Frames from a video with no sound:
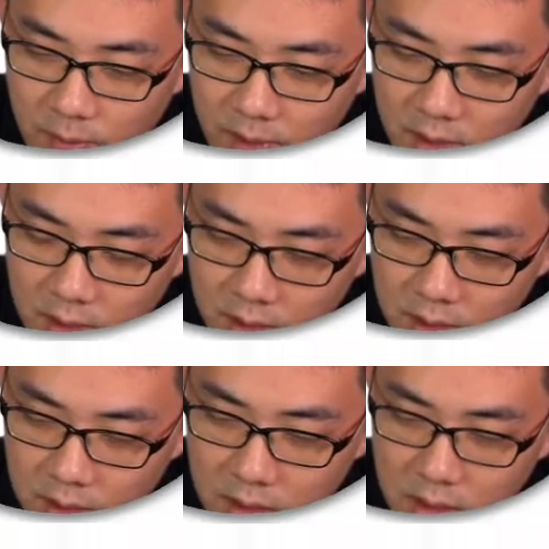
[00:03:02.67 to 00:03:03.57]
here,
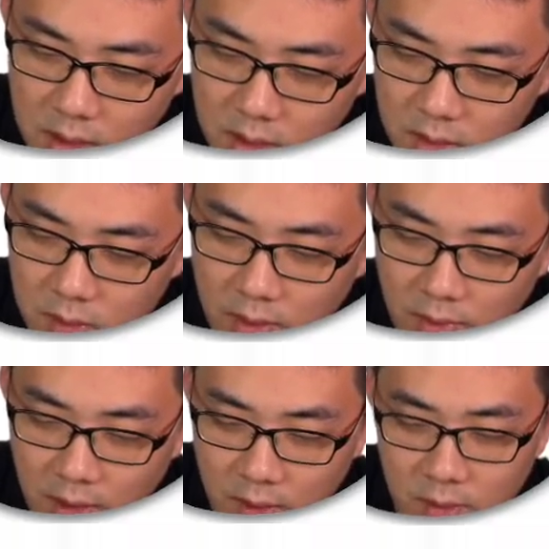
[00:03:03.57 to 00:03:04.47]
so that we
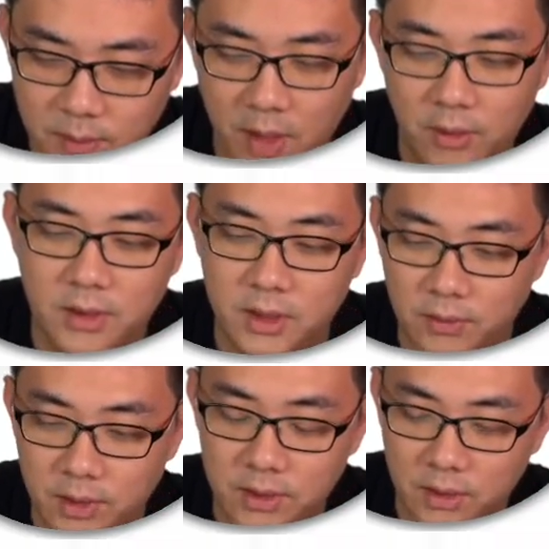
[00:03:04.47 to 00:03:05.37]
can use power
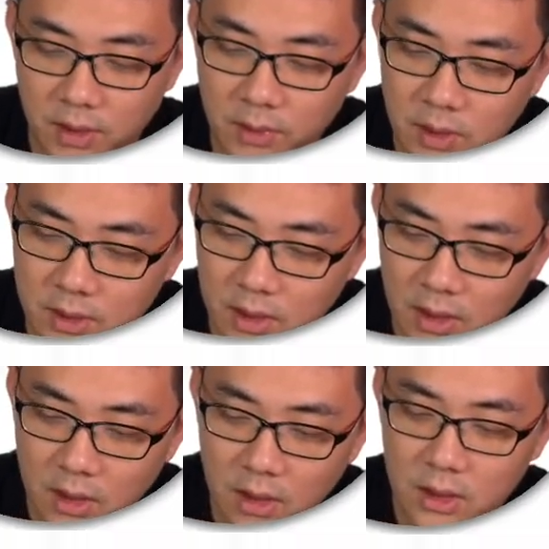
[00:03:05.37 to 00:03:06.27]
series. Okay, because
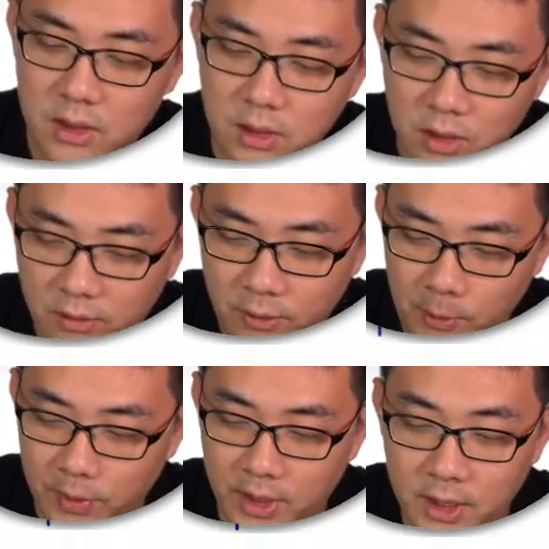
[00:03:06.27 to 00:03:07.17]
this is not the form
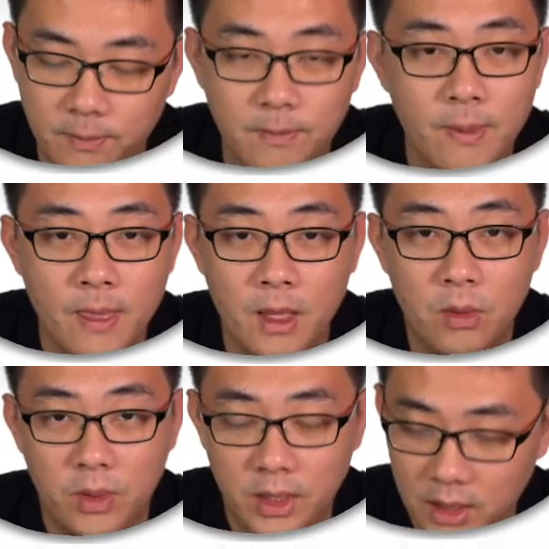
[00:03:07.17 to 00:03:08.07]
we need.
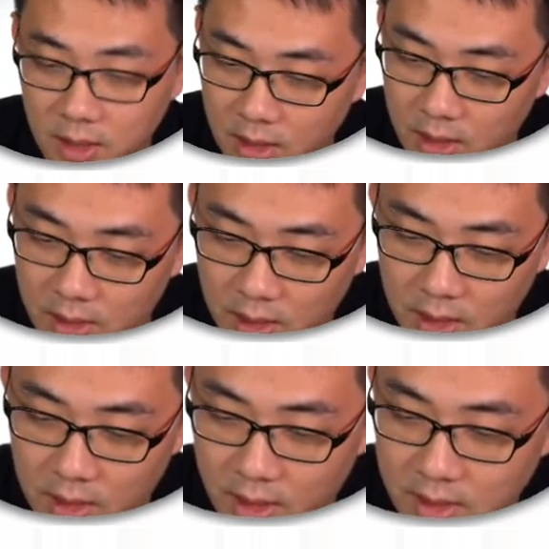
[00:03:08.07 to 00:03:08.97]
We need it in
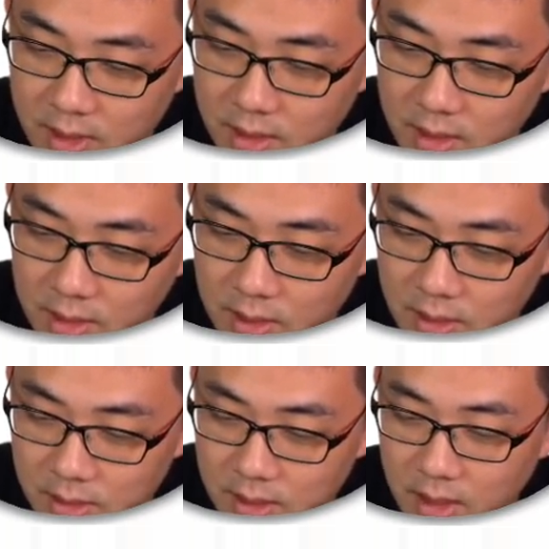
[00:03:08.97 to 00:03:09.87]

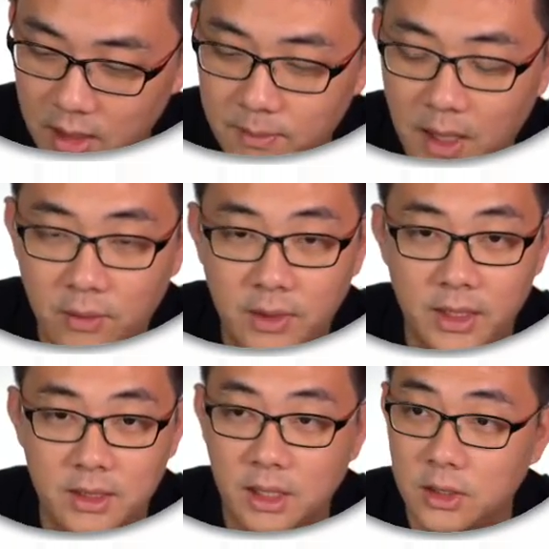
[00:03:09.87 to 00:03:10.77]
ascending power
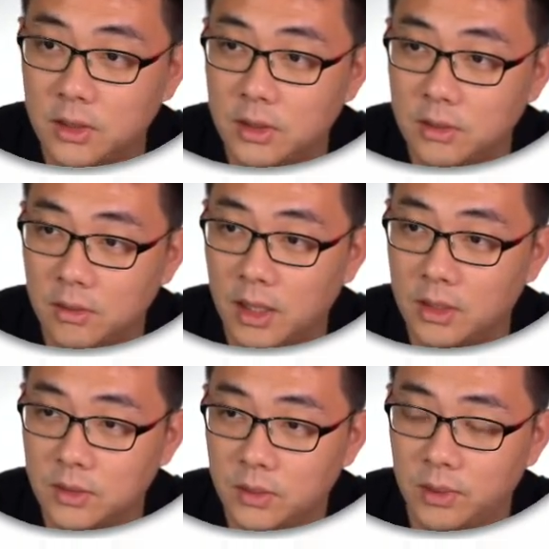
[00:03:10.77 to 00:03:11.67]
as such. Right,
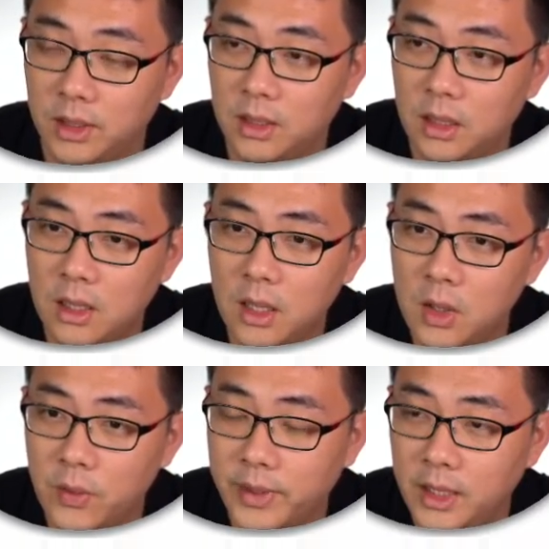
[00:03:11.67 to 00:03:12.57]
so we need
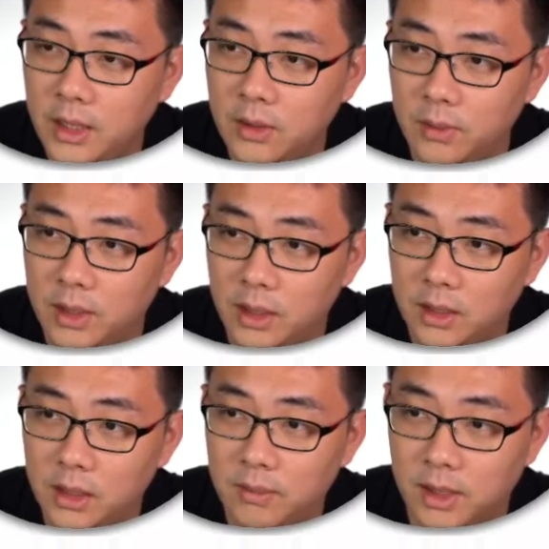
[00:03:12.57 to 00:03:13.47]
it to be
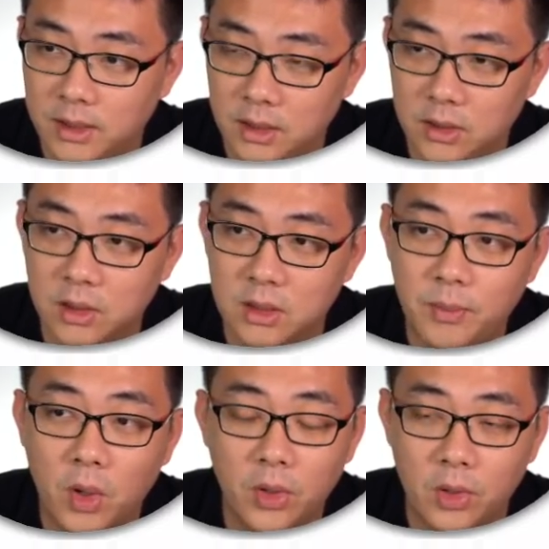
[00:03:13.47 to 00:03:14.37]
theta plus theta squared. It's a
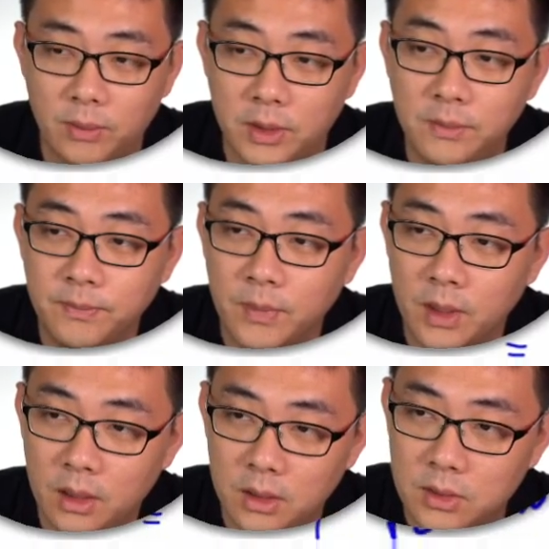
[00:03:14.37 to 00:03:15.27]
polynomial.
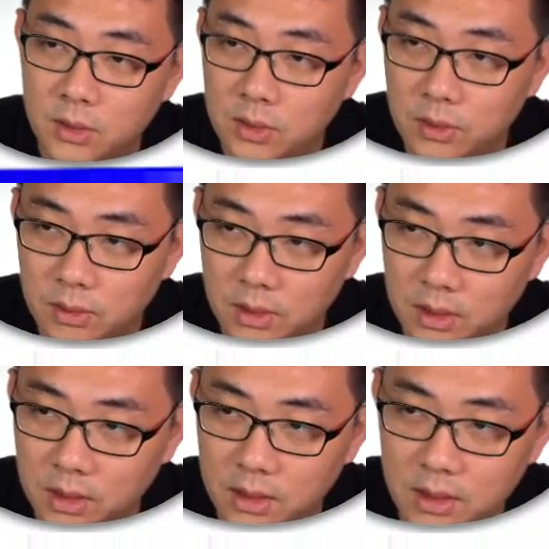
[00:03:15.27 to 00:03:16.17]
So
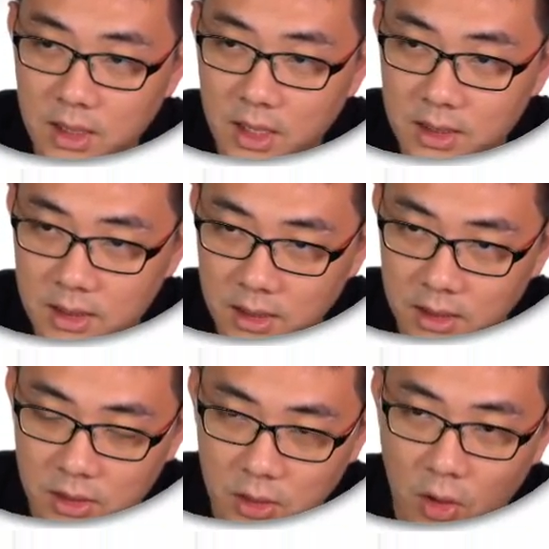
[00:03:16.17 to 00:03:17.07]
in this case here,
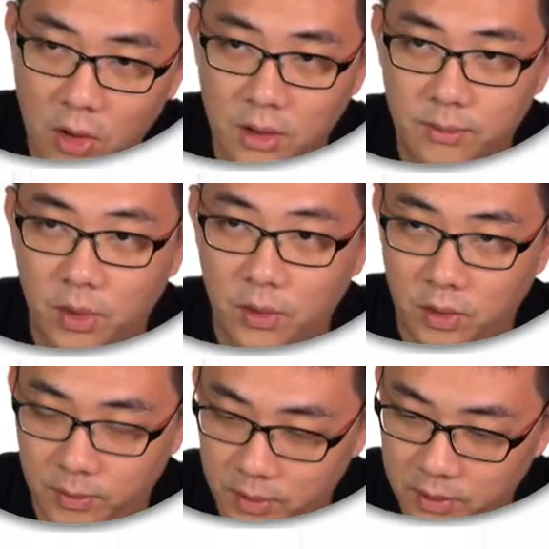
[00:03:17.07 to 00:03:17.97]
it's not a
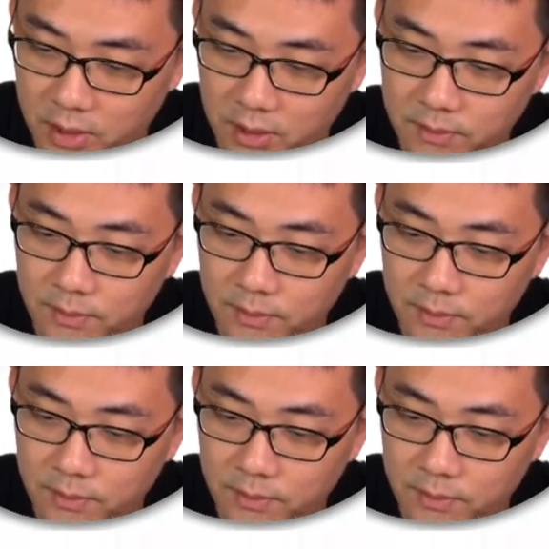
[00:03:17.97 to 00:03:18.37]
polynomial here.